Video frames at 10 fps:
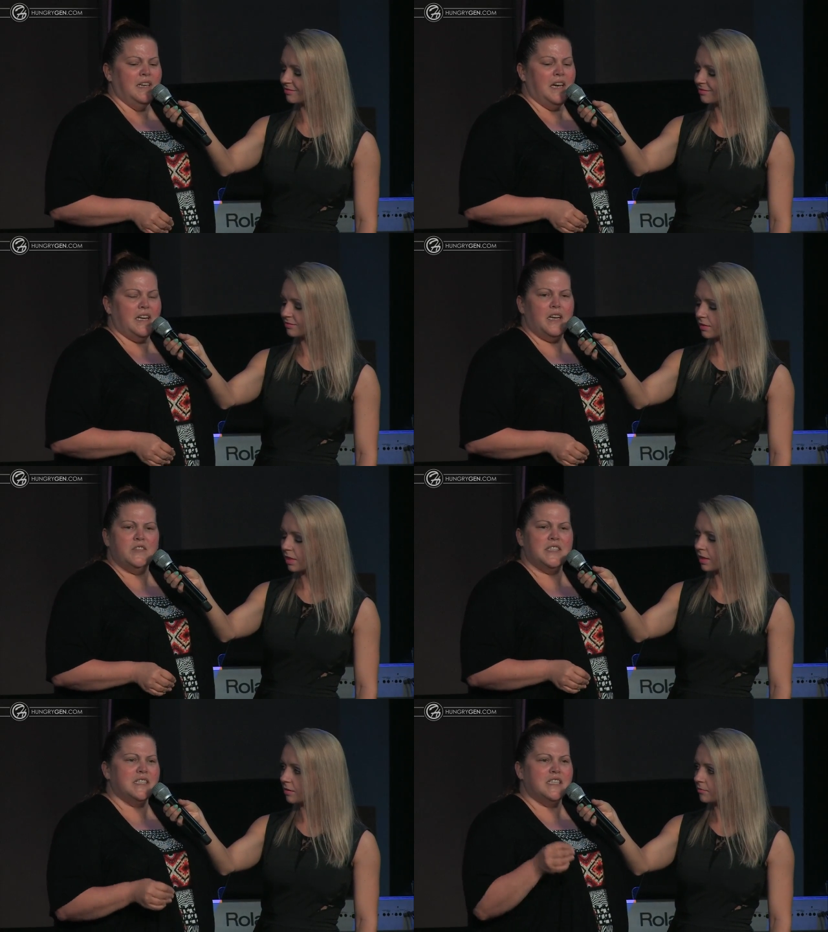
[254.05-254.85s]
Speaker 1: And
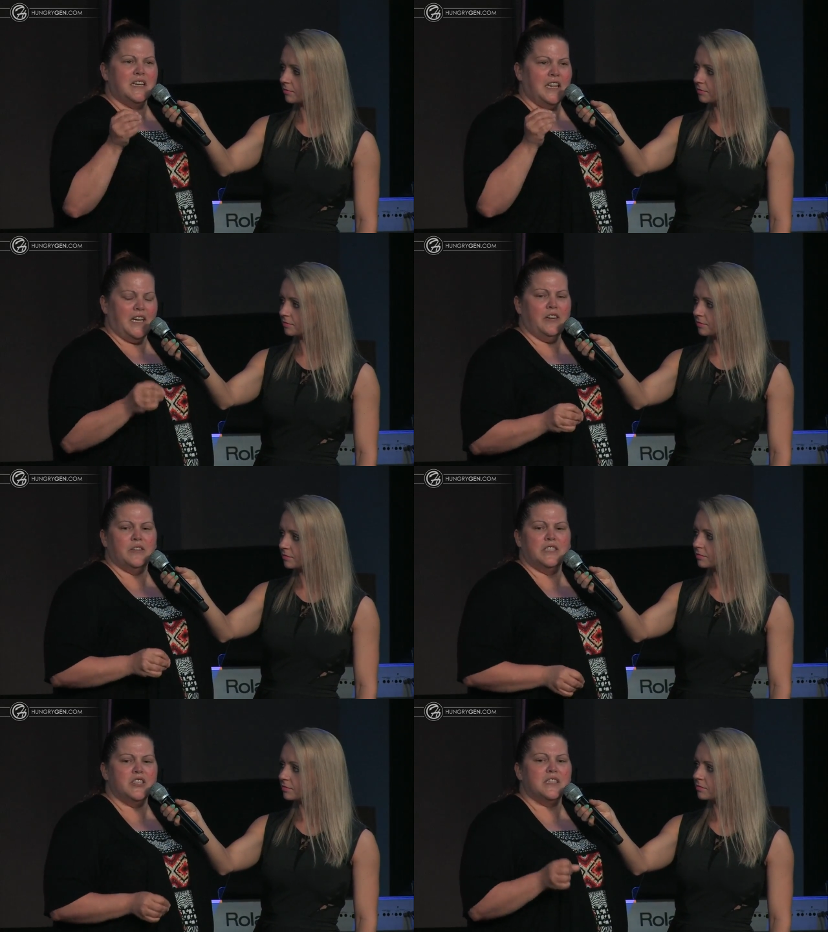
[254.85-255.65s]
I've just
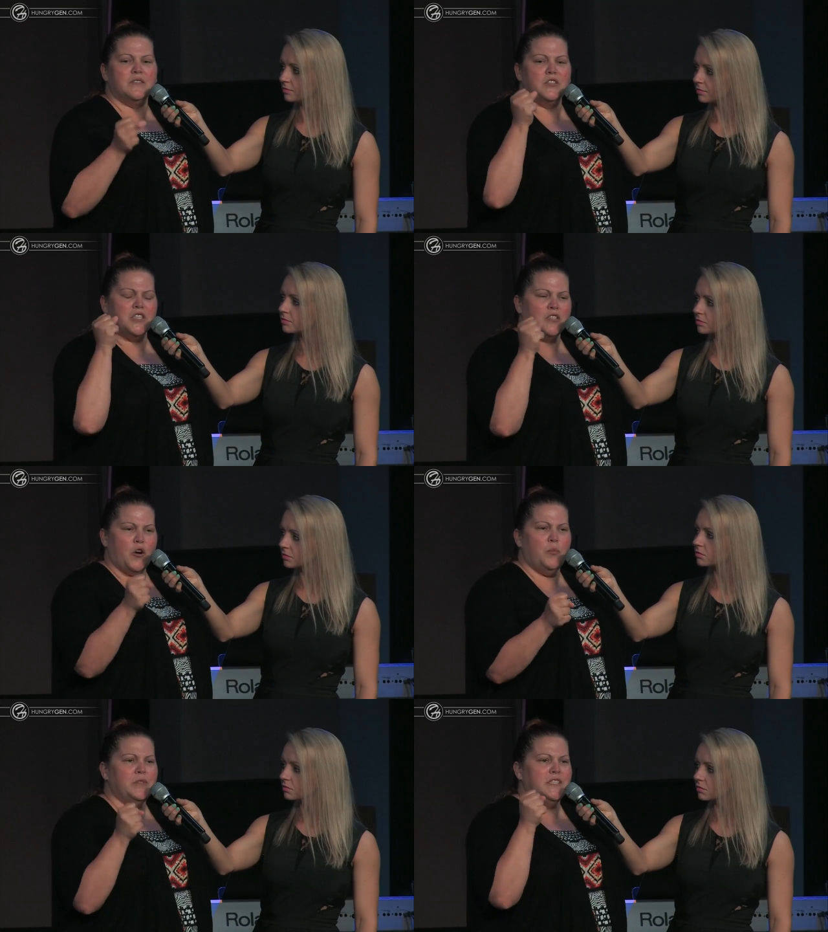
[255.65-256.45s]
declared, just just
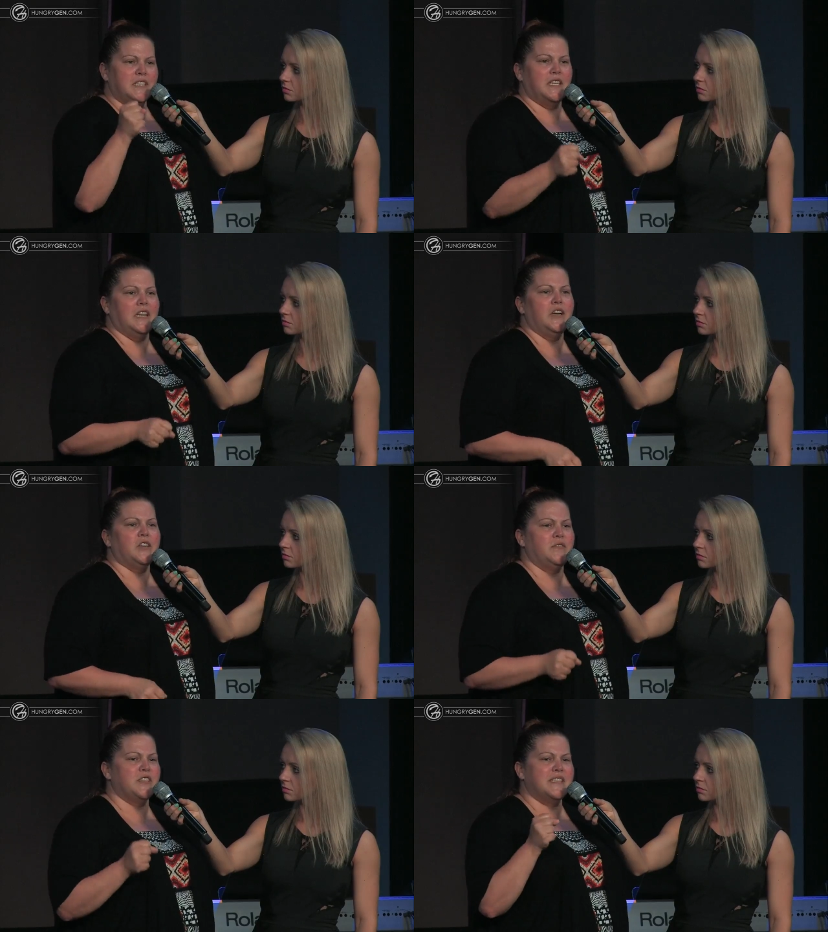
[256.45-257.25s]
openly
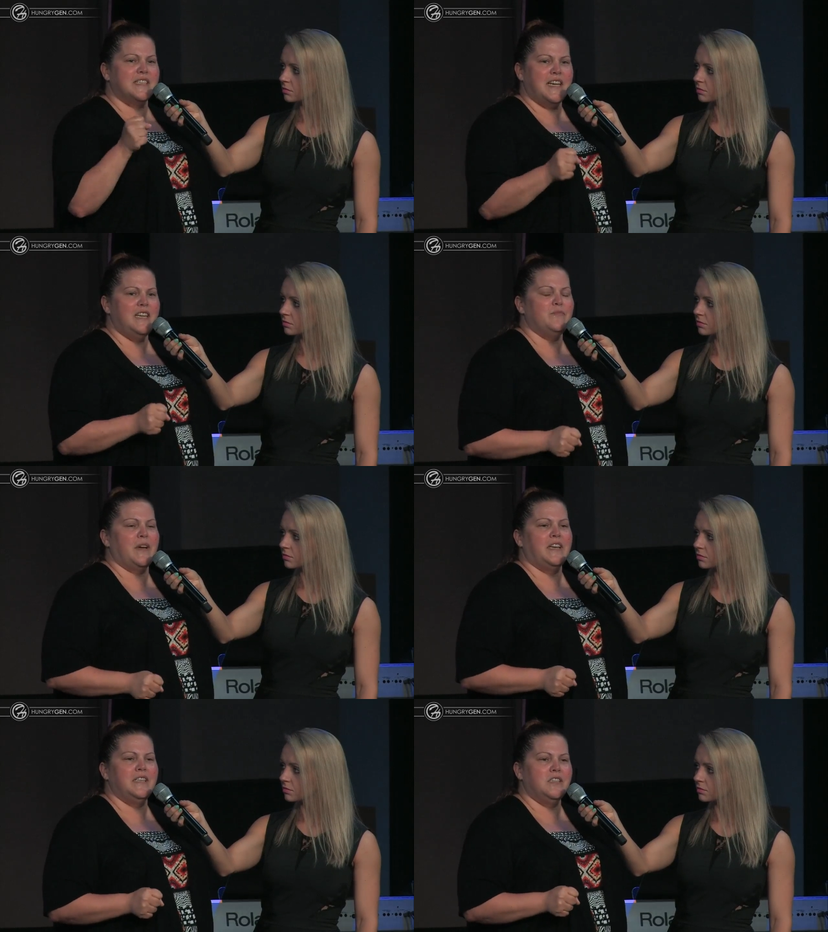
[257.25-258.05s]
declared. I've just said it.
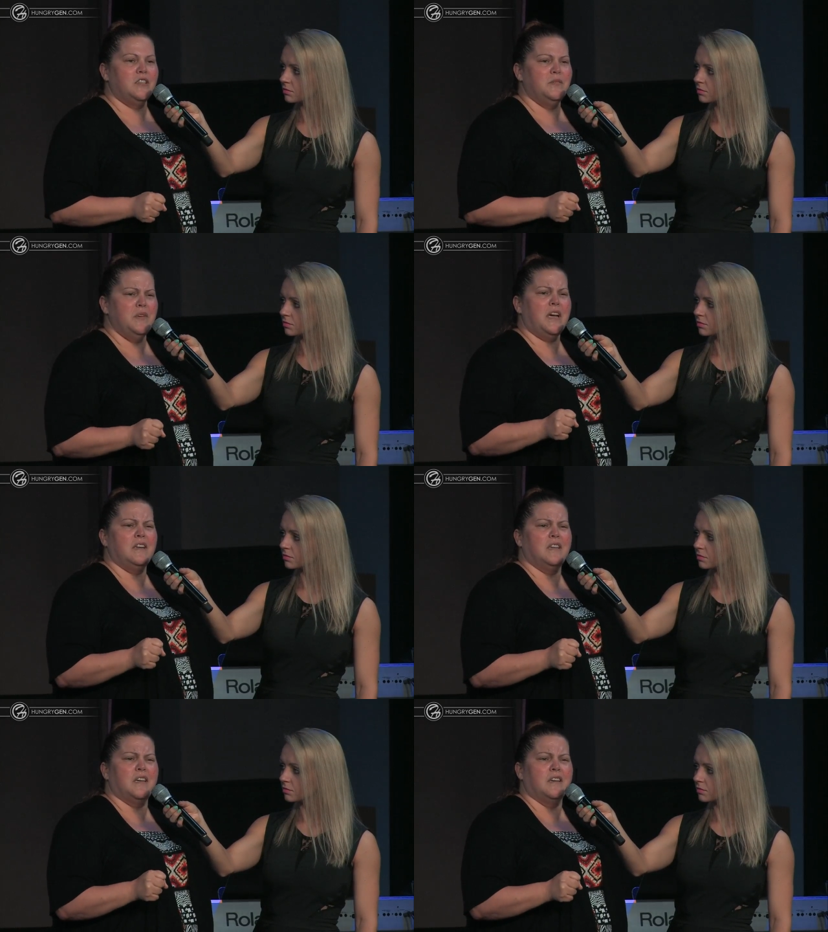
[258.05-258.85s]
My kids look at me
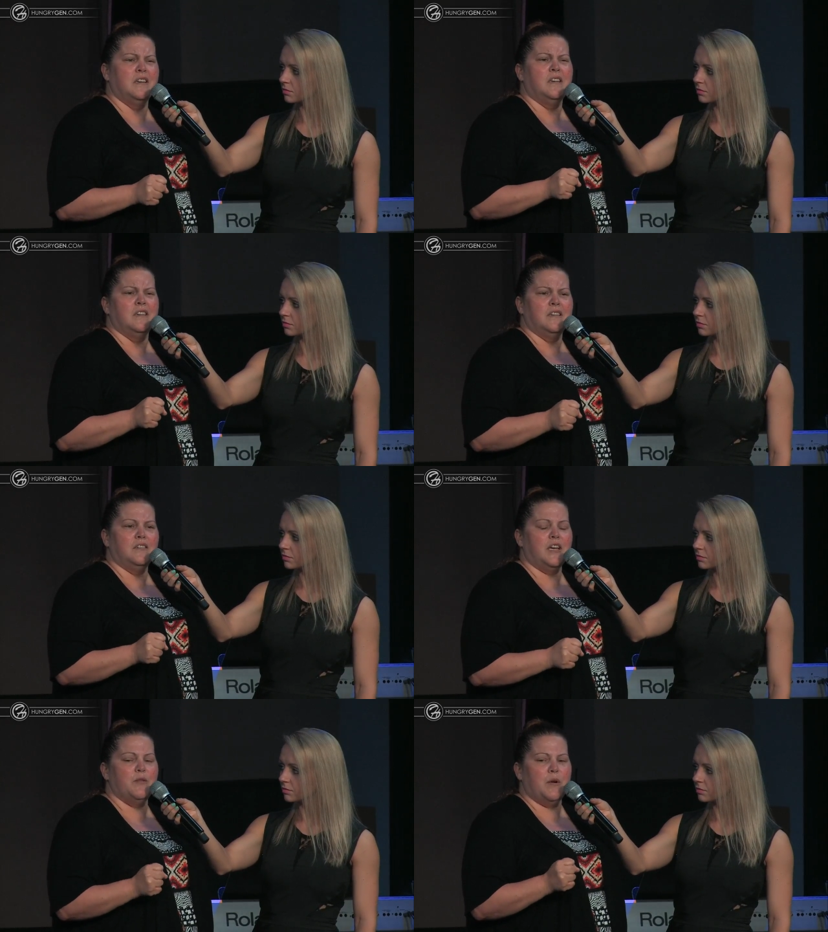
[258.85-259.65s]
kind of like,
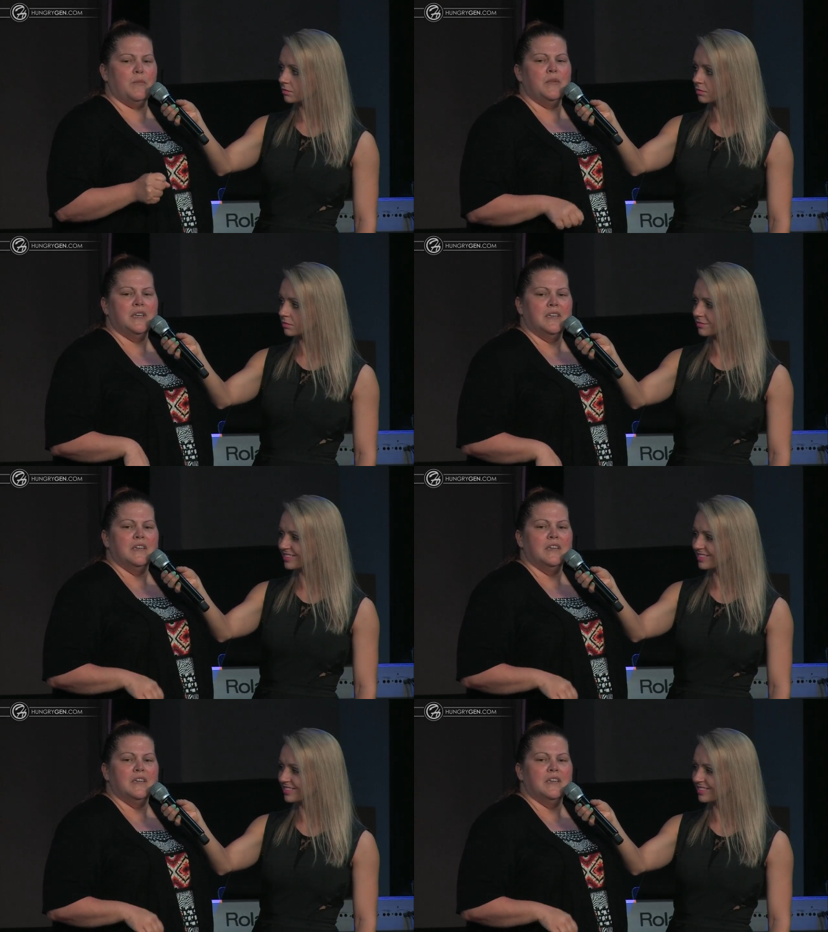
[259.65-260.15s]
okay, mom.